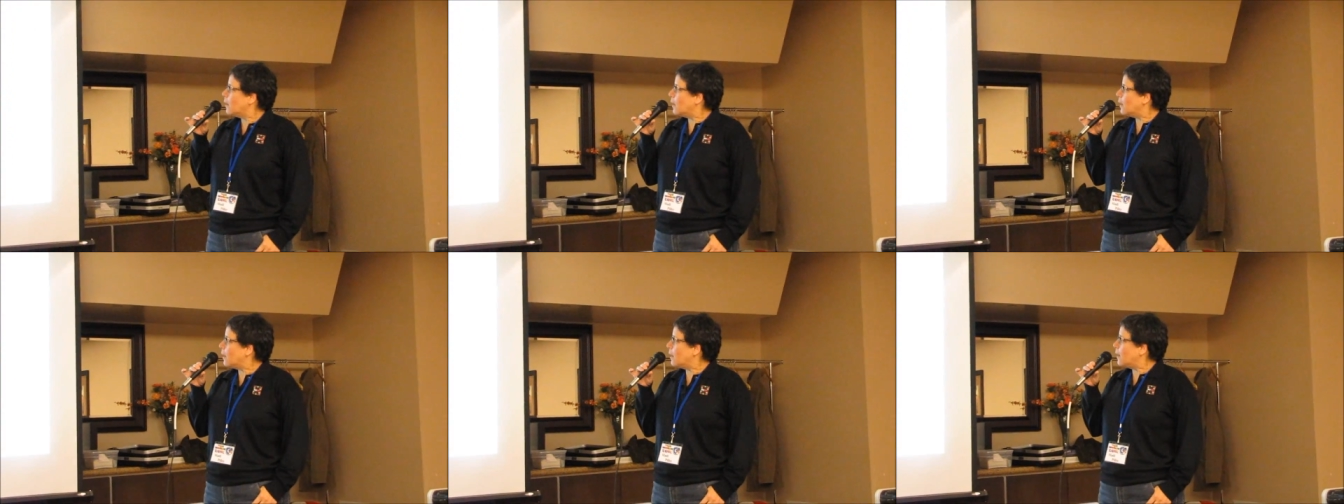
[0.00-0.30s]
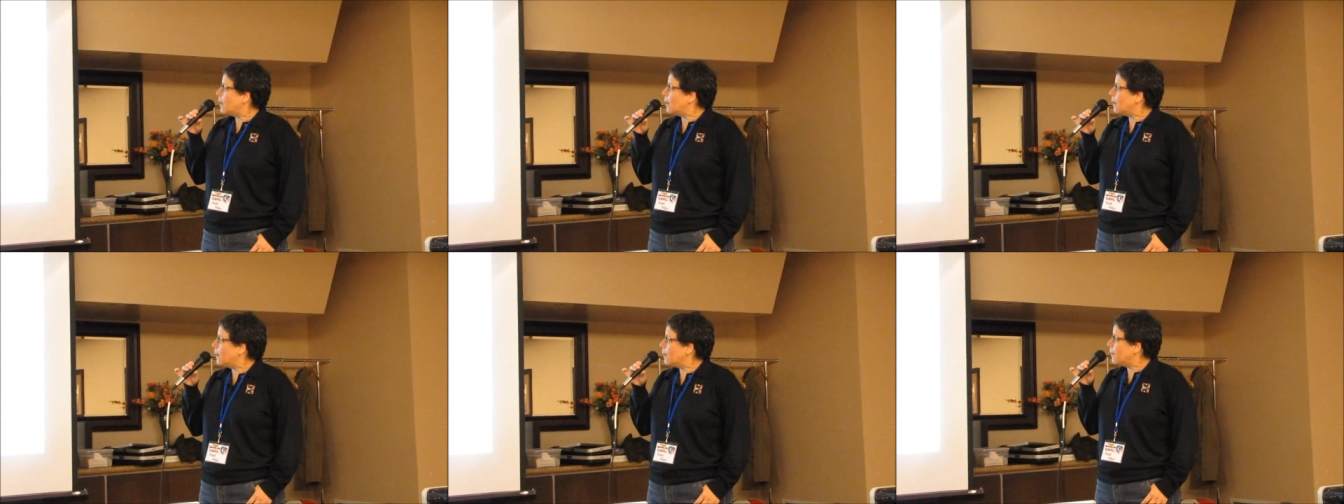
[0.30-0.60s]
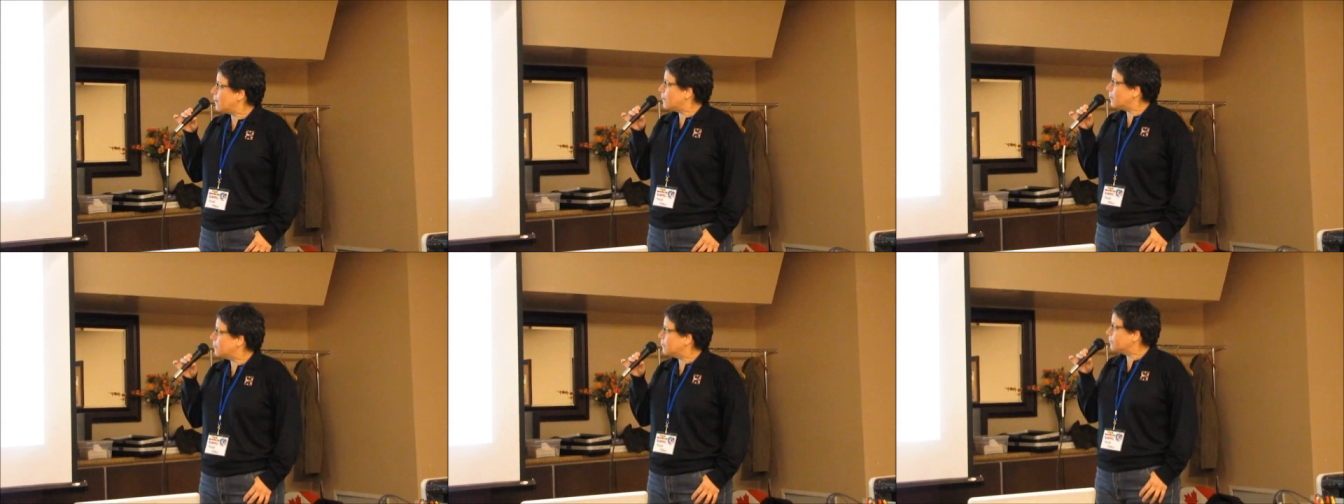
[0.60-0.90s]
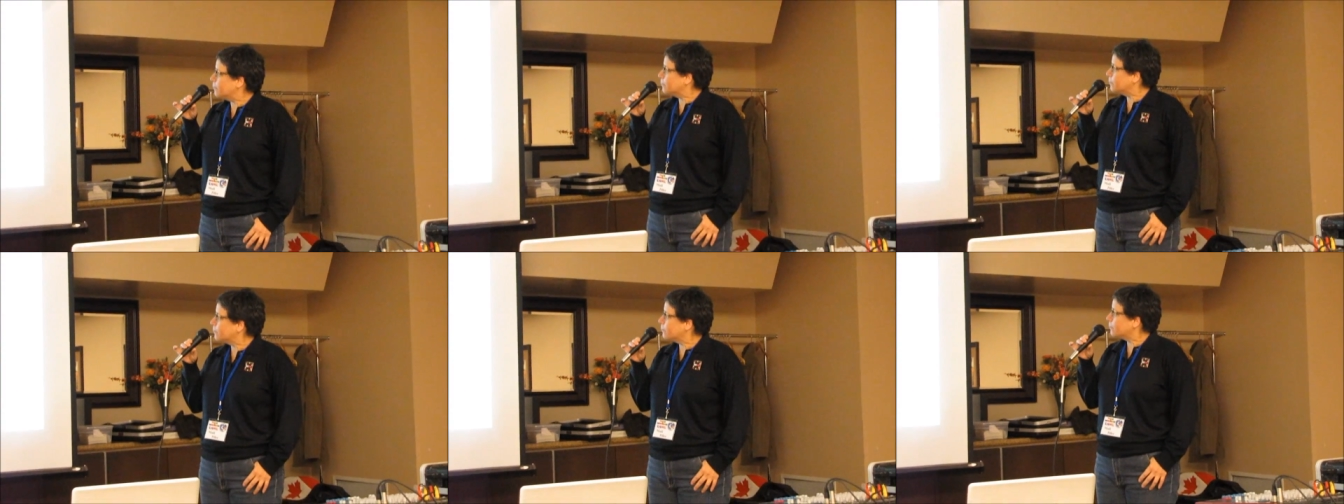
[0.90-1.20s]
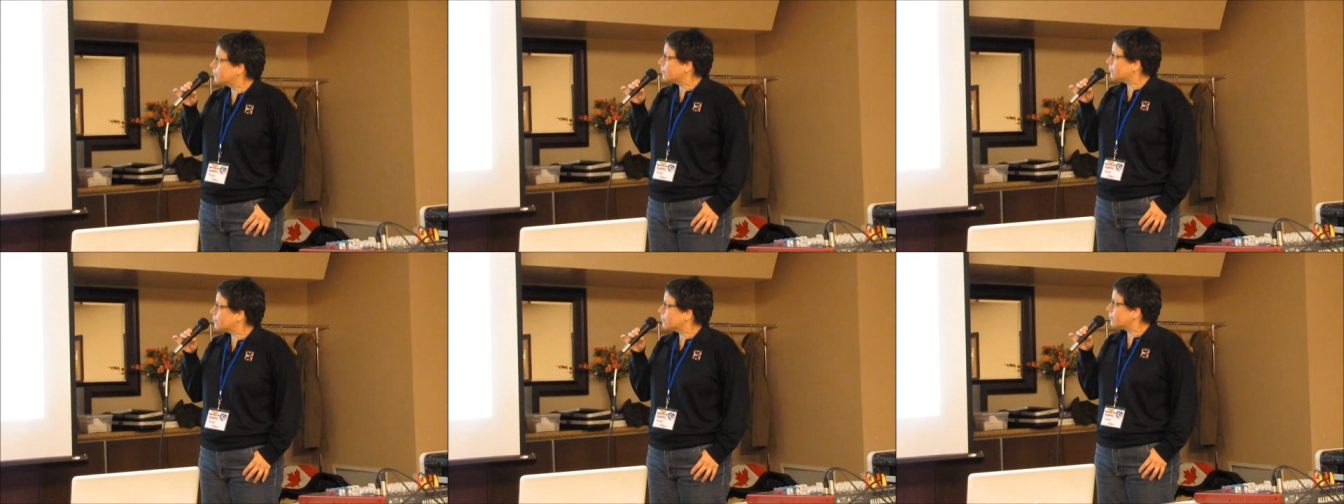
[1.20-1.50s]
Um,
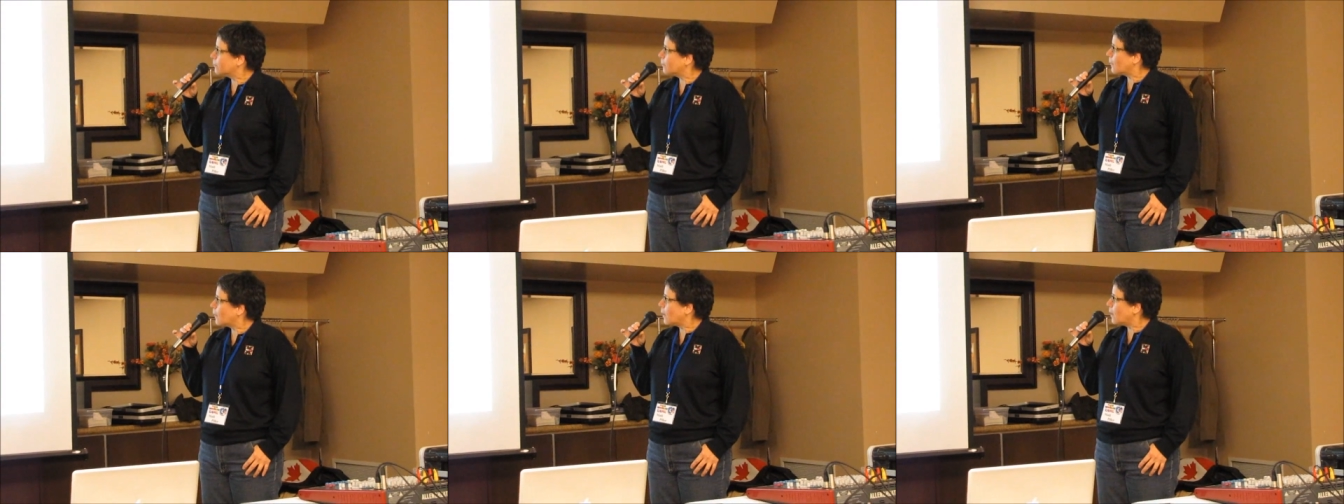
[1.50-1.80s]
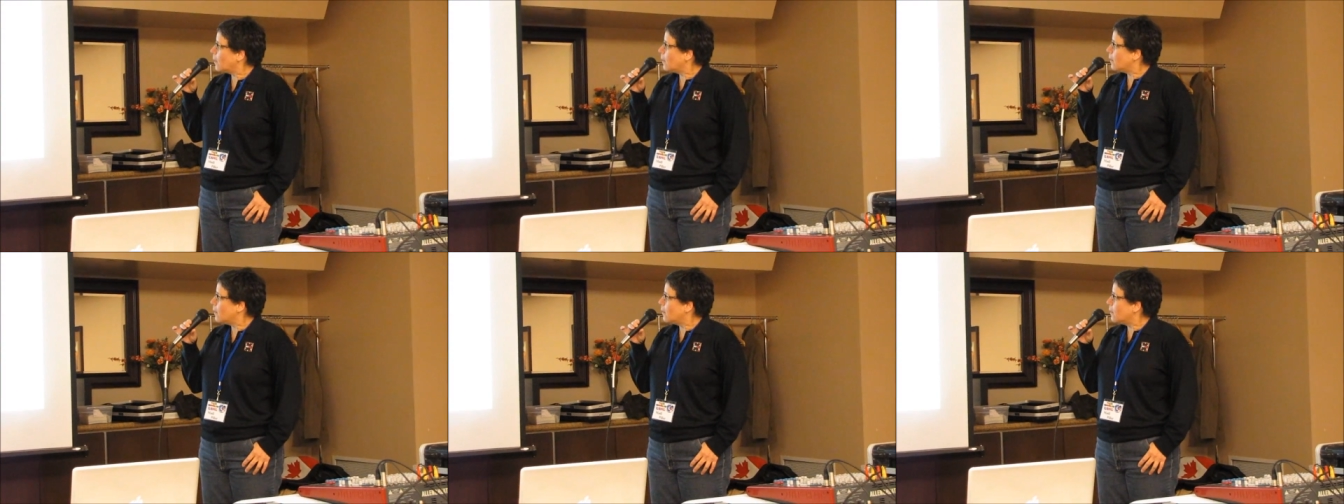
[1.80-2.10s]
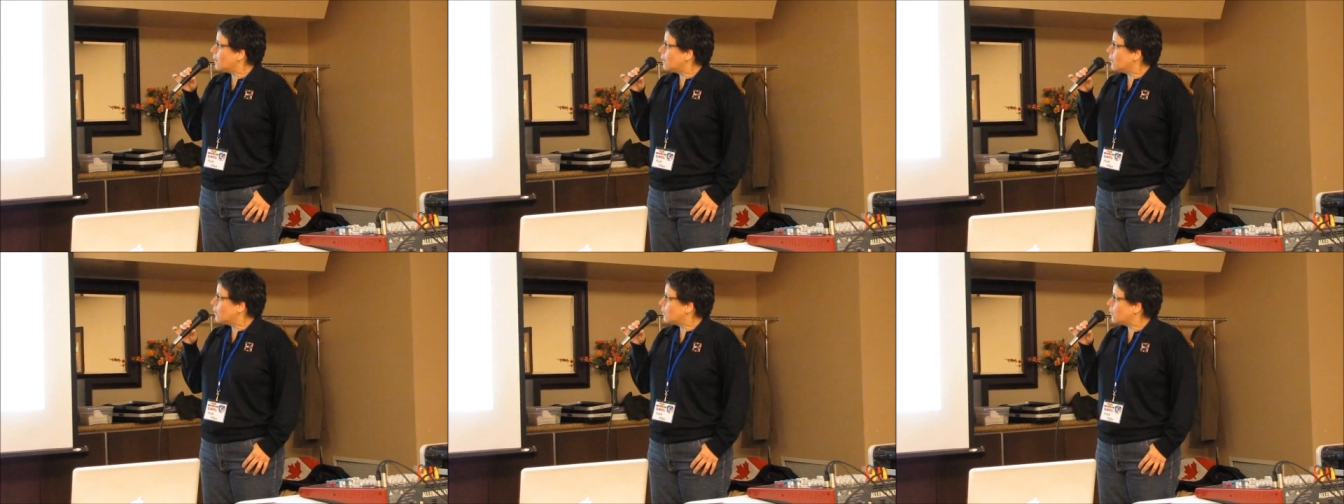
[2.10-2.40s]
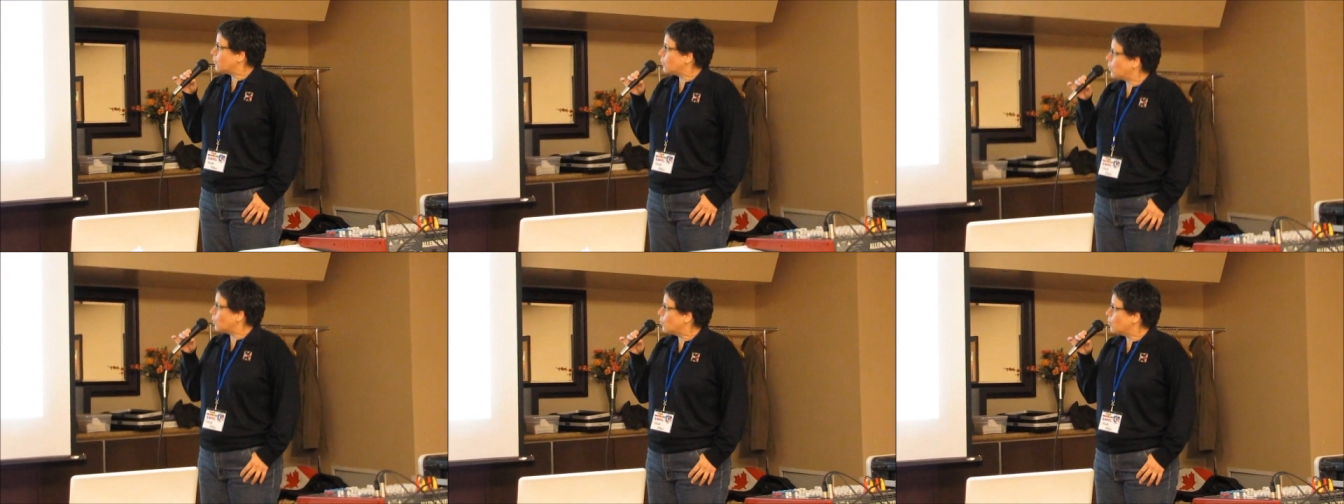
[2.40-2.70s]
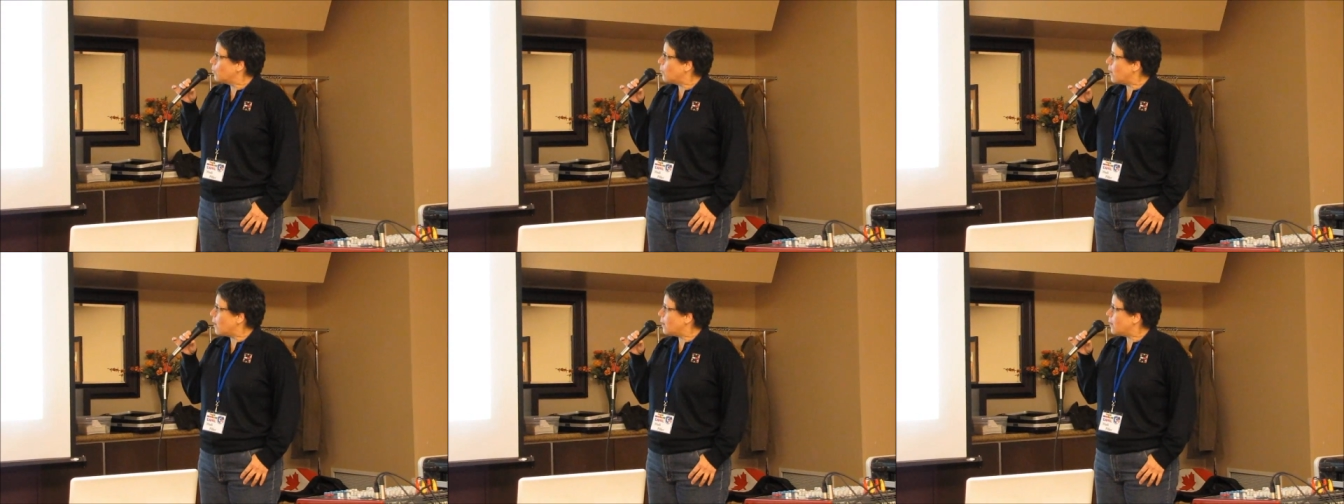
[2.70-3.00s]

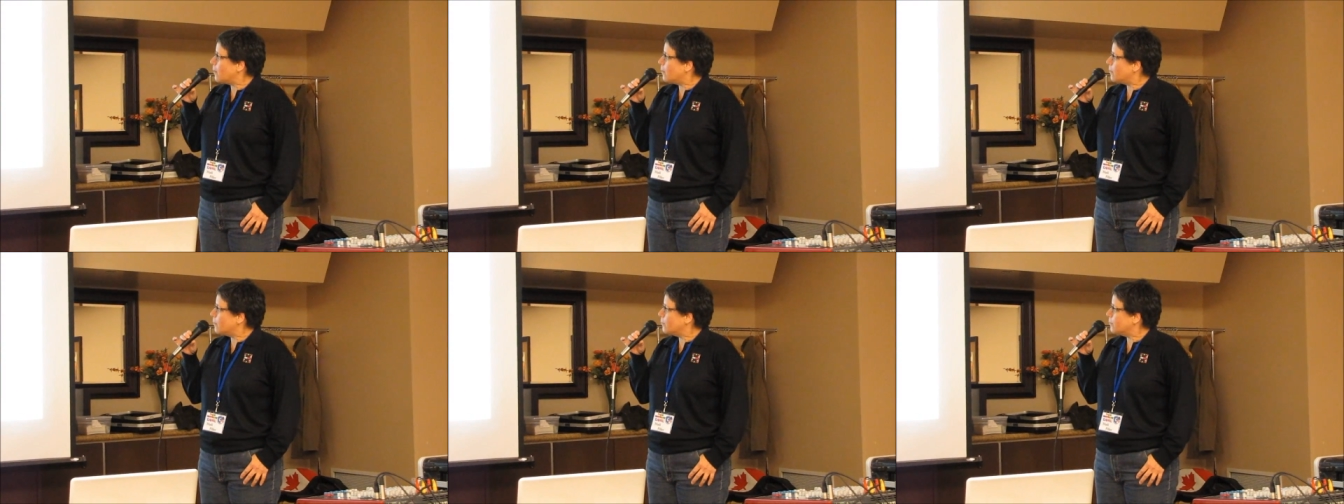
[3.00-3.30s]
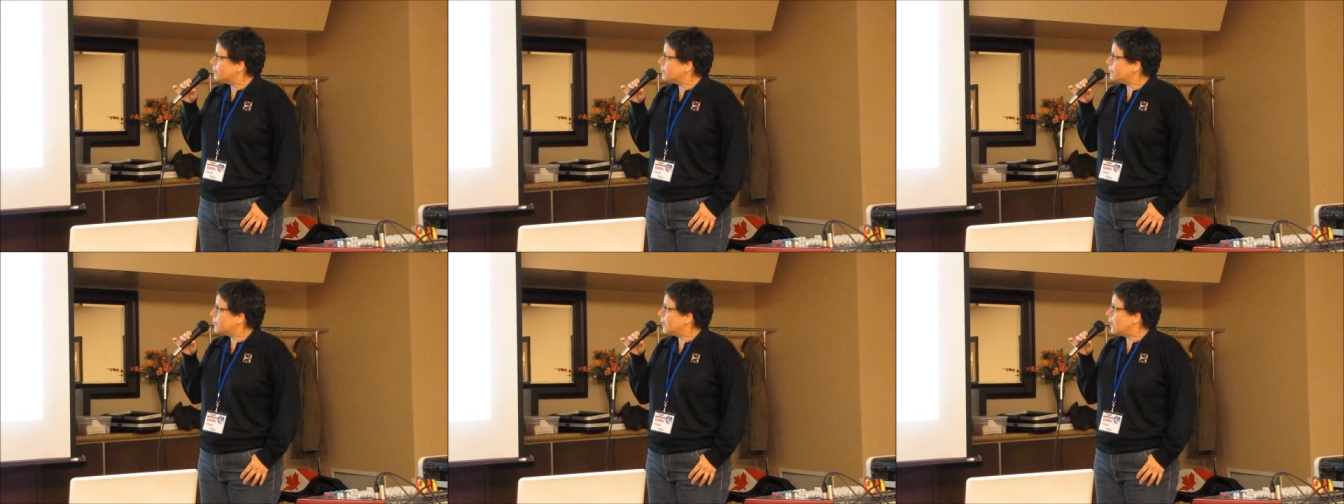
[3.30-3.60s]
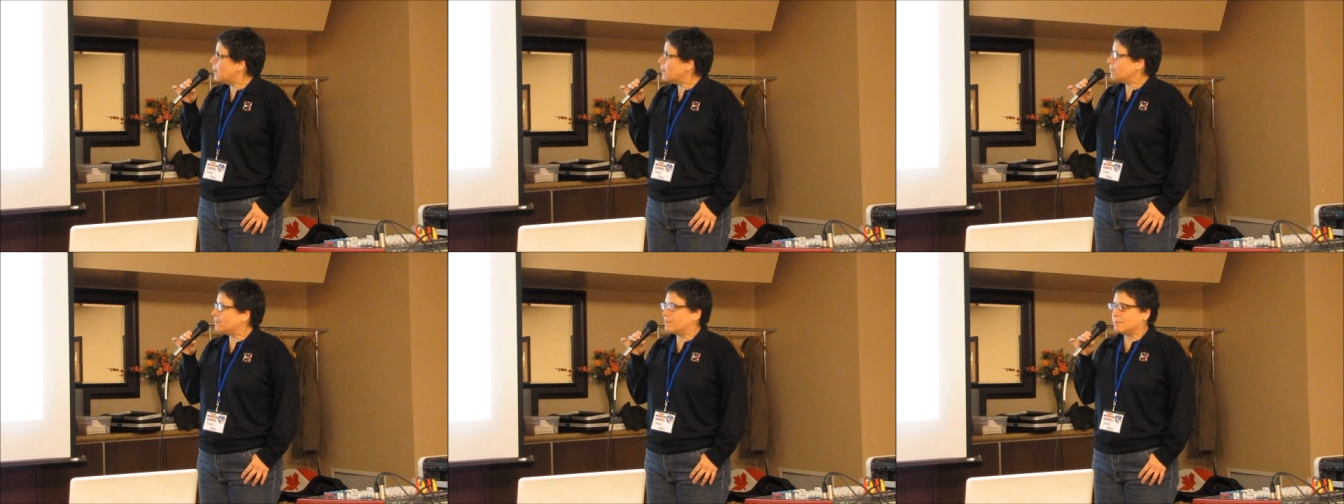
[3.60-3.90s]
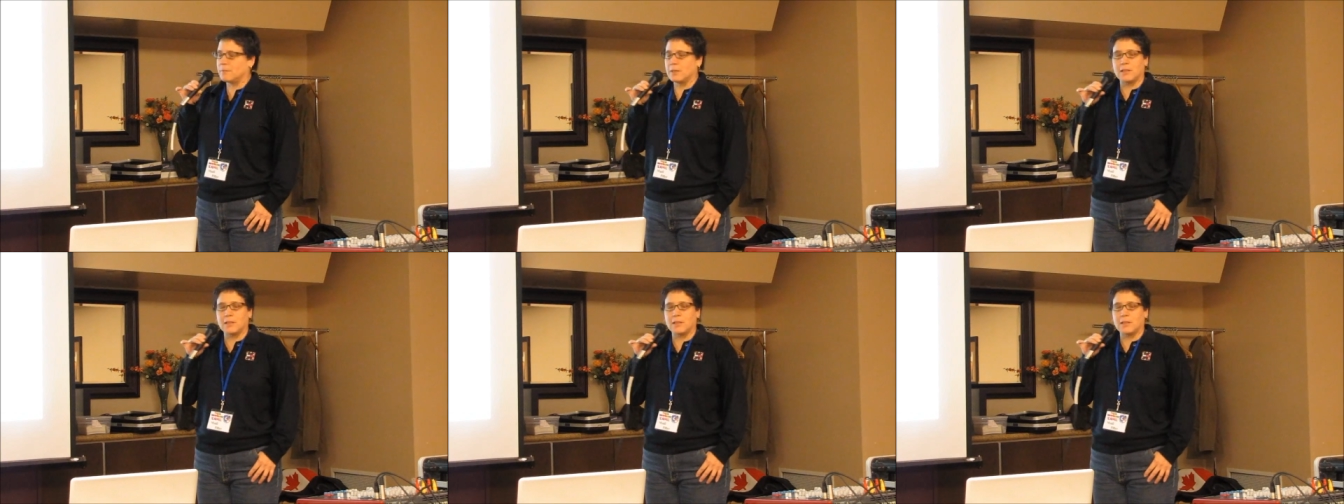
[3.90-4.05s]
so um, yeah,